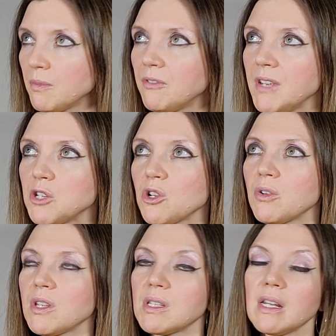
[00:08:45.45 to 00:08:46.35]

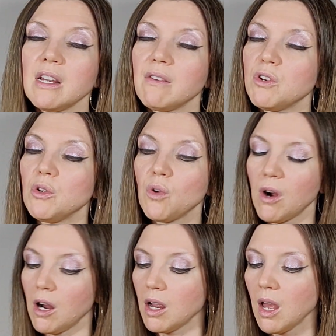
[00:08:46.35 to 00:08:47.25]
featured the city of New
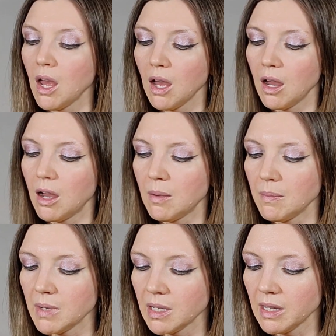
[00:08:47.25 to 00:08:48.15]
York. Don't